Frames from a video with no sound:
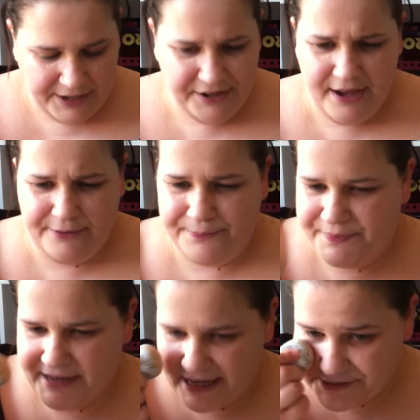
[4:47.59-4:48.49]
I don't
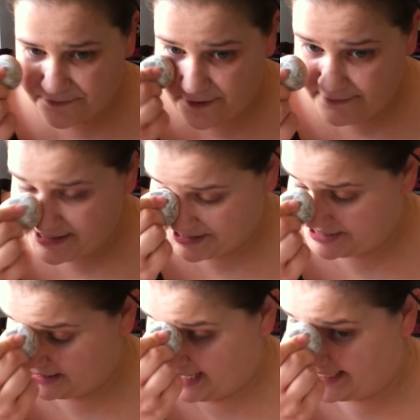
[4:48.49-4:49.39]
know, it has a very
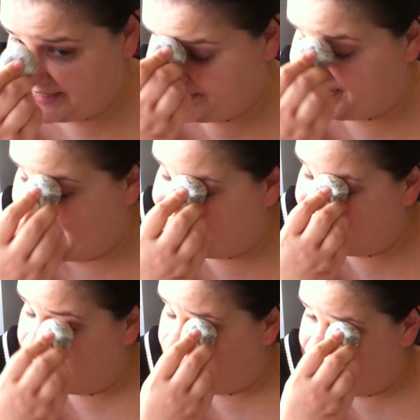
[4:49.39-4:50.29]
slight
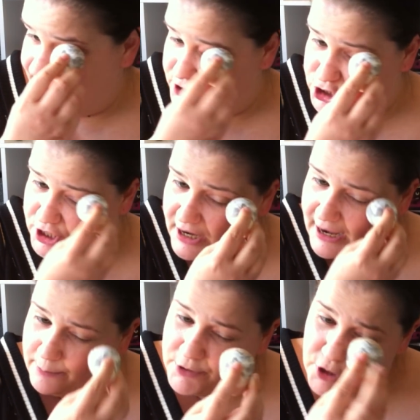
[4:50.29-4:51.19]
scent, which
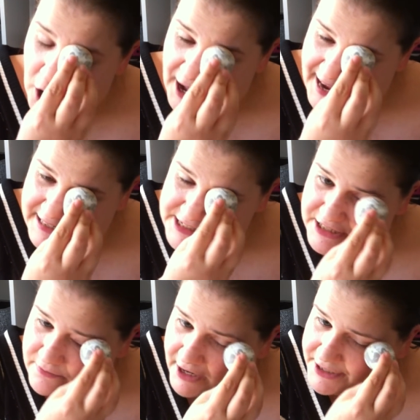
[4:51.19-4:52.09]
I'm not
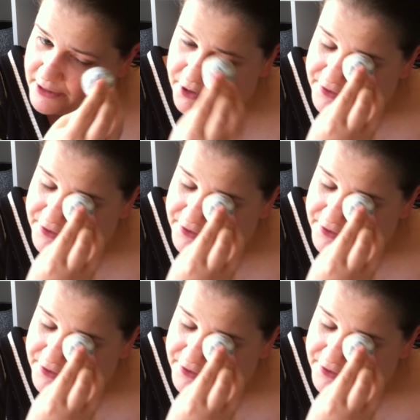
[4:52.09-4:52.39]
hating right now.